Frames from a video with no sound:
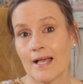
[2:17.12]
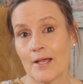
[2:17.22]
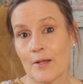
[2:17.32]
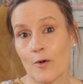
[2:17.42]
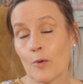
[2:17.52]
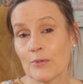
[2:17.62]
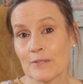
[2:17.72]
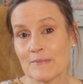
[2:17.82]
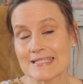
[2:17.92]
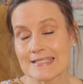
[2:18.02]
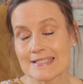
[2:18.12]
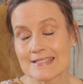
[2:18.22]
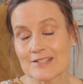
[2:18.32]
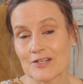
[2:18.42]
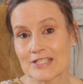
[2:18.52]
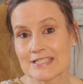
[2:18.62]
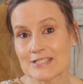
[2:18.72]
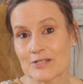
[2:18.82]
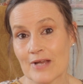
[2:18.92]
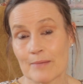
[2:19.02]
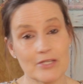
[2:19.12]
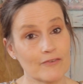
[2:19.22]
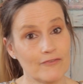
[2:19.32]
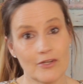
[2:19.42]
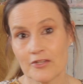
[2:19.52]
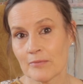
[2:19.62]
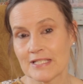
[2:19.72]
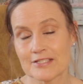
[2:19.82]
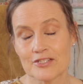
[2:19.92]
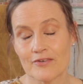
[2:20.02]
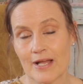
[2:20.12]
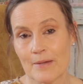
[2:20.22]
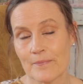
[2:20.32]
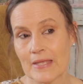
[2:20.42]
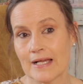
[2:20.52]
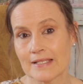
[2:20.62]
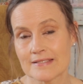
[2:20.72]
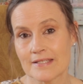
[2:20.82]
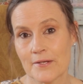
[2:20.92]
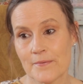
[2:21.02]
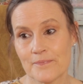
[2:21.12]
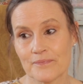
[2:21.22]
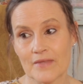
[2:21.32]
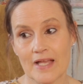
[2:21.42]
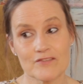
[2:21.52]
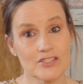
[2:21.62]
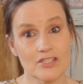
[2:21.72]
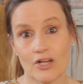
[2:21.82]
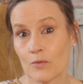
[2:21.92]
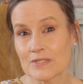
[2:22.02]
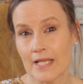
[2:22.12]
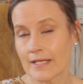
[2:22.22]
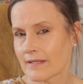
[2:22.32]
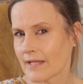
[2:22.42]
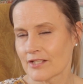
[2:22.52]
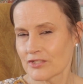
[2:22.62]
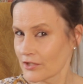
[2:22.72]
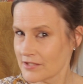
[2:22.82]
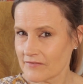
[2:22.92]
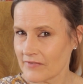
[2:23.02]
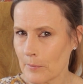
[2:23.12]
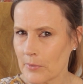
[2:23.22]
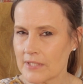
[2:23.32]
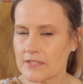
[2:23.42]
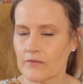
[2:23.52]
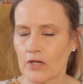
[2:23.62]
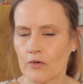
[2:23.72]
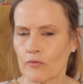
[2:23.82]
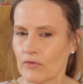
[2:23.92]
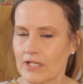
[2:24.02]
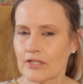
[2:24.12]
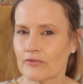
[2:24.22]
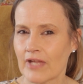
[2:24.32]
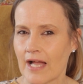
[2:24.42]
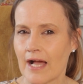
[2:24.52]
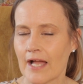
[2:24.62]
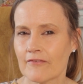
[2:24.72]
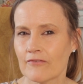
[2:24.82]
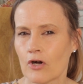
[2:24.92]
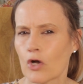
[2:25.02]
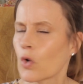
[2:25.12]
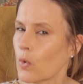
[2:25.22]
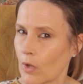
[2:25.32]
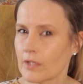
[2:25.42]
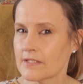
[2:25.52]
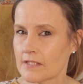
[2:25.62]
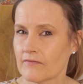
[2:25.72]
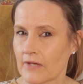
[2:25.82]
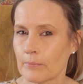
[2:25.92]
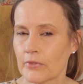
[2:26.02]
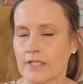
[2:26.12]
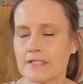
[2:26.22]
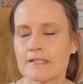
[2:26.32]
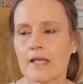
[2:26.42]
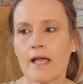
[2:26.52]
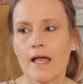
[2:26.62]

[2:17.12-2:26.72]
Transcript: uh, opened the business on Instagram. You can follow them on Instagram, and um, I've just always liked their choice of fabrics. They've got a really great eye for quality fabrics,